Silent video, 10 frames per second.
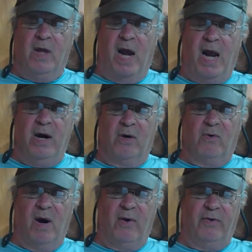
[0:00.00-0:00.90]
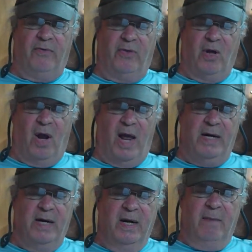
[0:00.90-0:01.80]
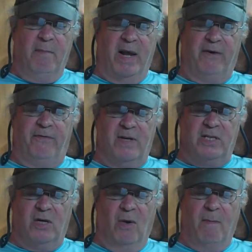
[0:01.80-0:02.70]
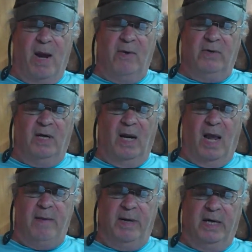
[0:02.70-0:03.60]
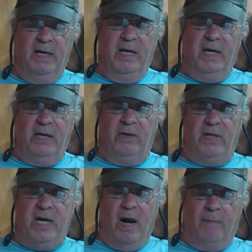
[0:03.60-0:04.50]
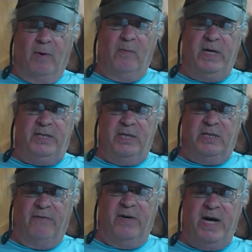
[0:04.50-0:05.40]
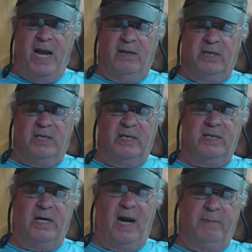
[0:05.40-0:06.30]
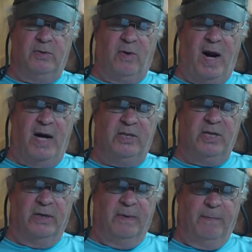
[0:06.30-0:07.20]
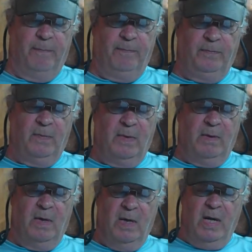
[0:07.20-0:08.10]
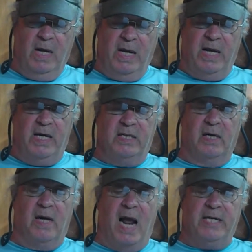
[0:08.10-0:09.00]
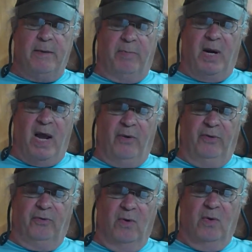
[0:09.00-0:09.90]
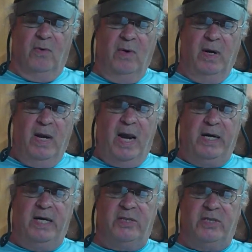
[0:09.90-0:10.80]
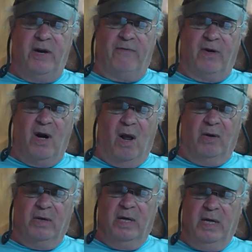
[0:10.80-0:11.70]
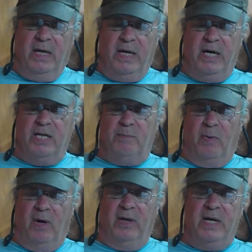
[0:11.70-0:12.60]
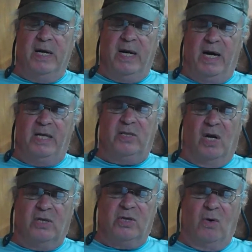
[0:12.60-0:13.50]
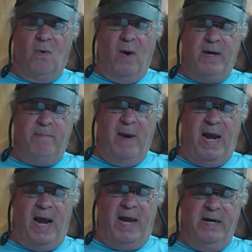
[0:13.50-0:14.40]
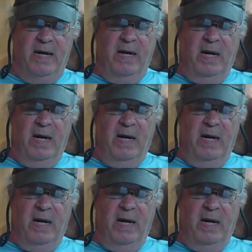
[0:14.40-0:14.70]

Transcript: the higher ground of thought, metaphysical mountain climbing, into the upper reaches of analysis and abstraction. It is a lot to plow through, and it's difficult. It is brilliant, and it's also quite mad.